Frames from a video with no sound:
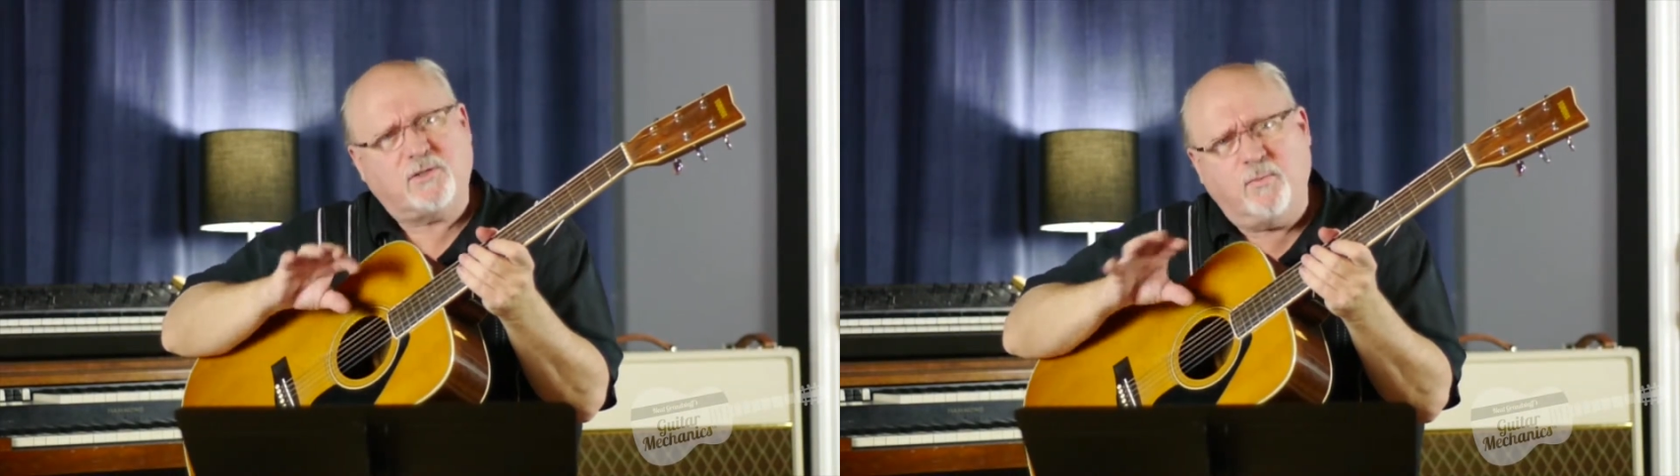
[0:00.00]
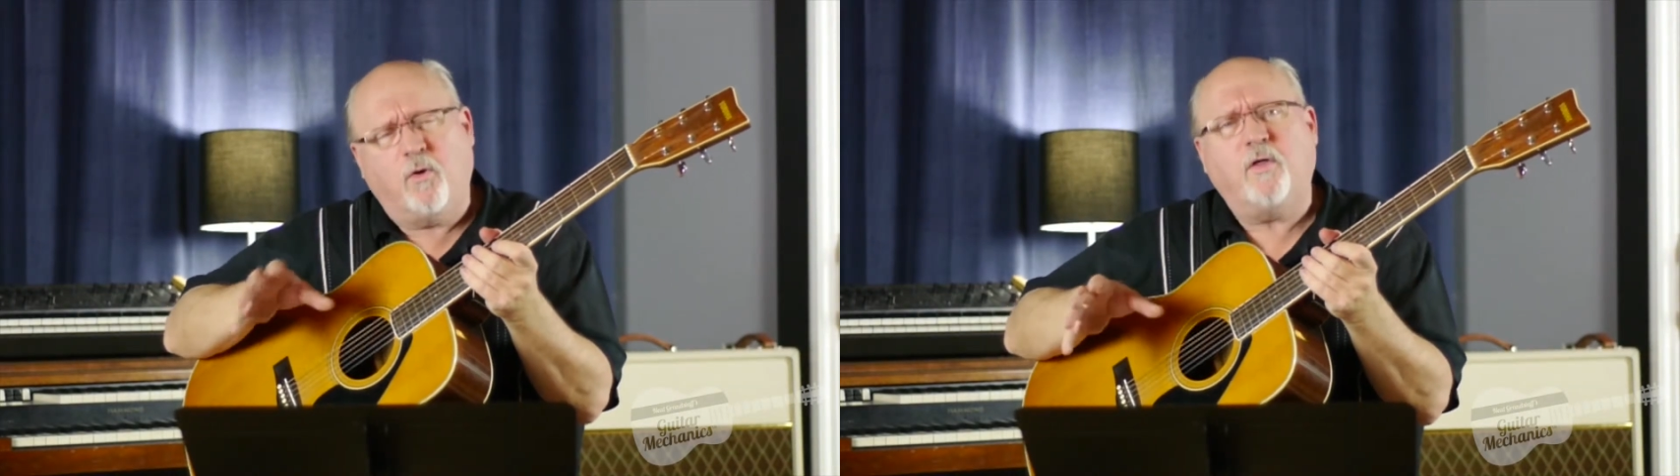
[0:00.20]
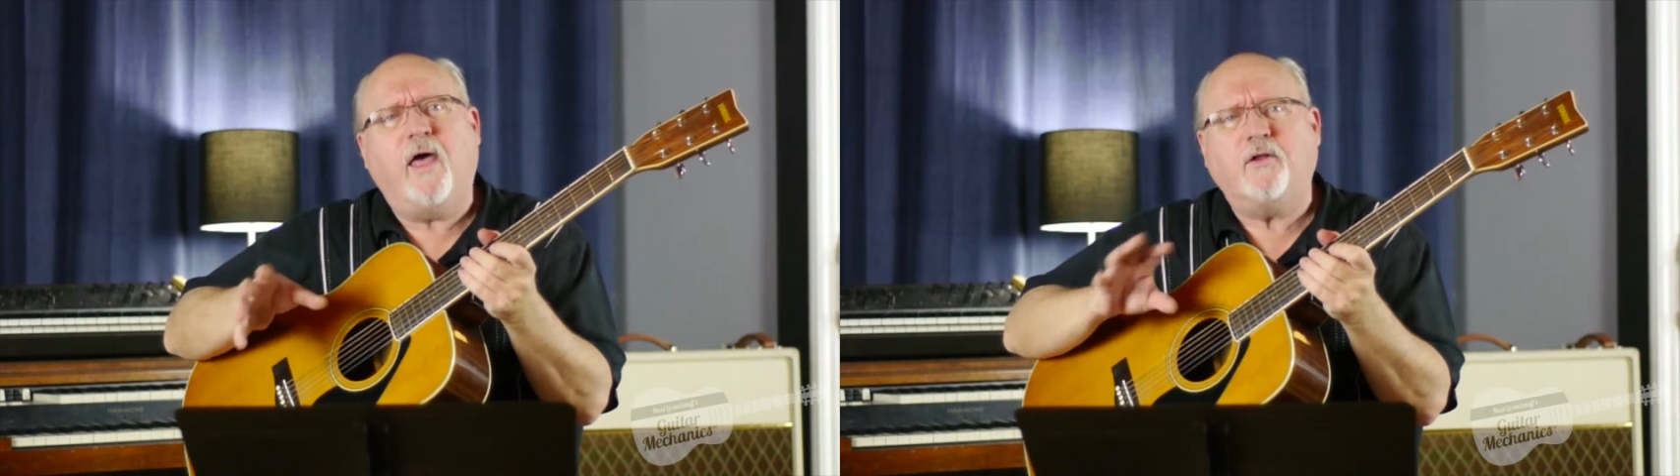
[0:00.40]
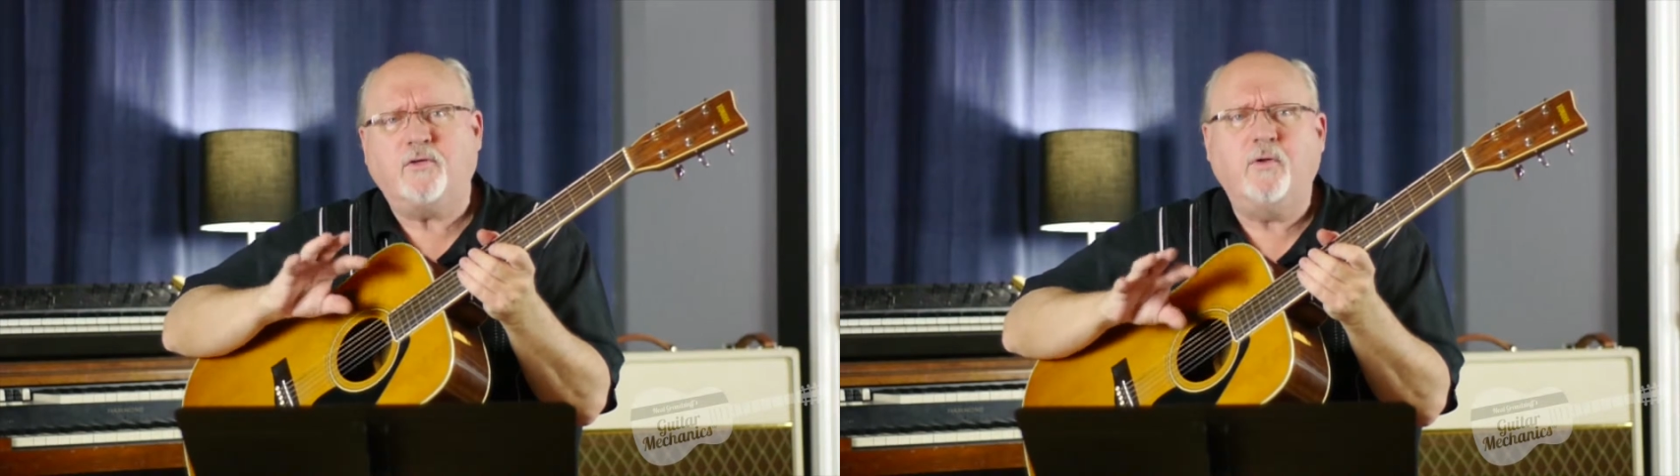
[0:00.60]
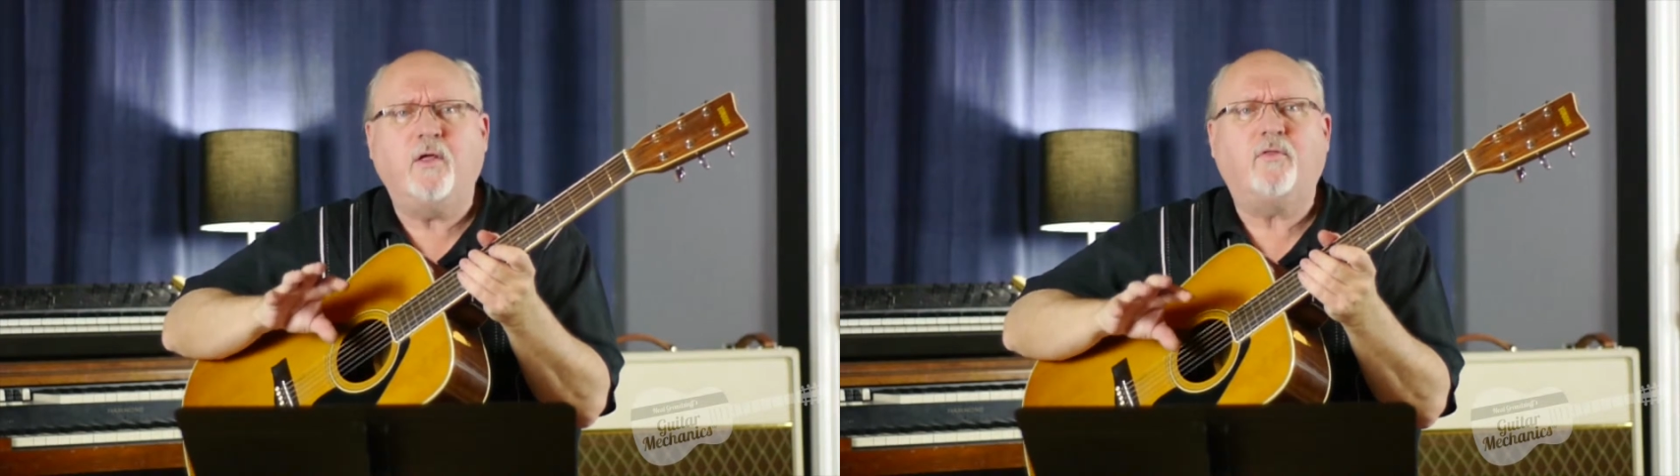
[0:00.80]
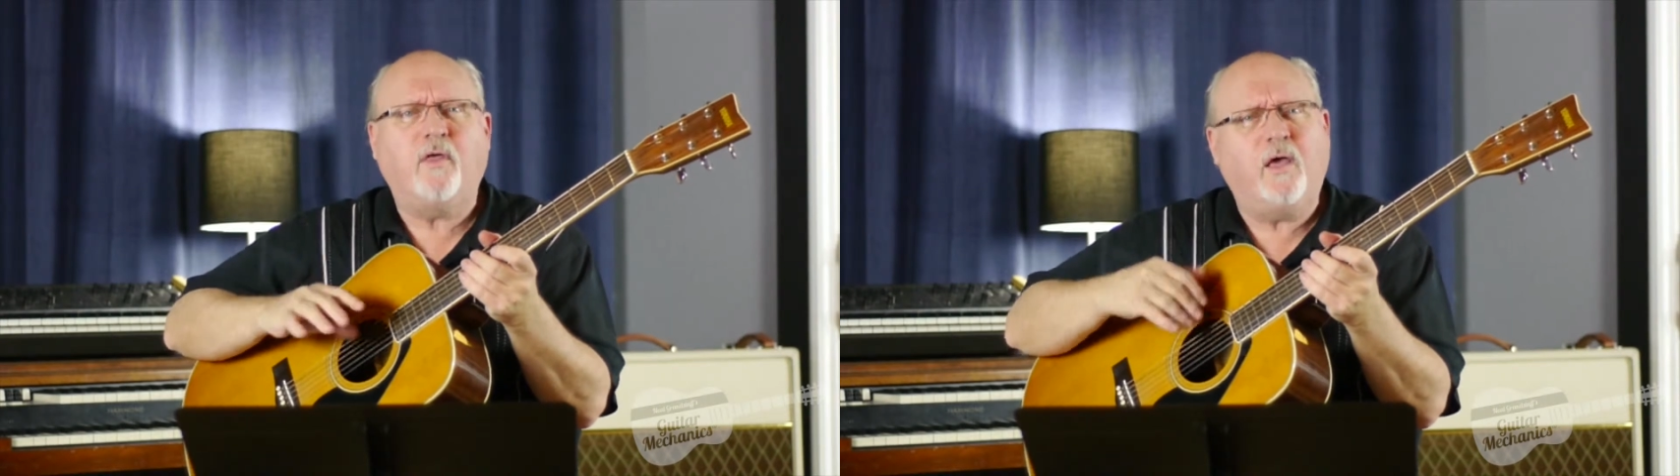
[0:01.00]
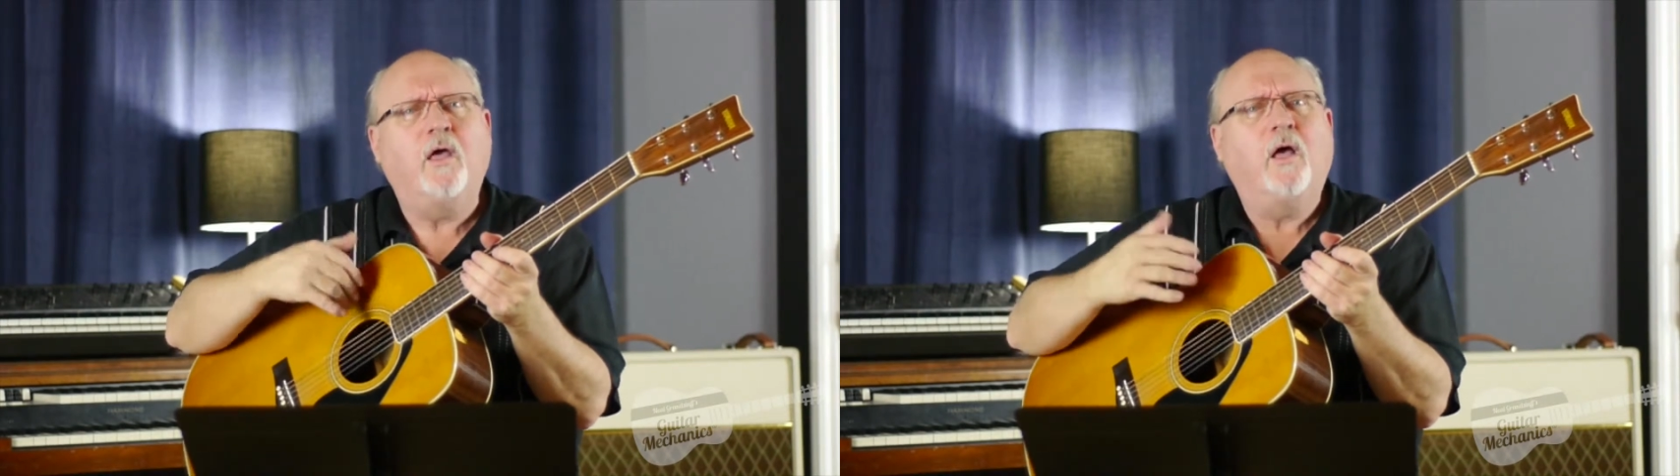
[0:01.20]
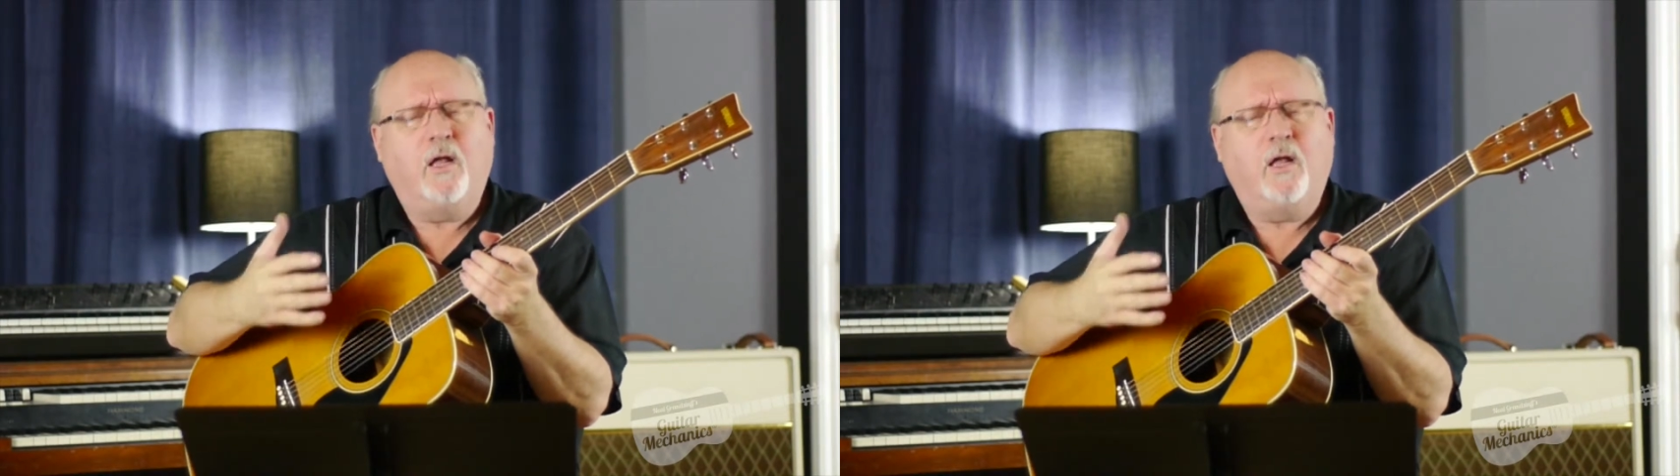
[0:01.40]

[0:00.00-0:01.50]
some more of that tuning thing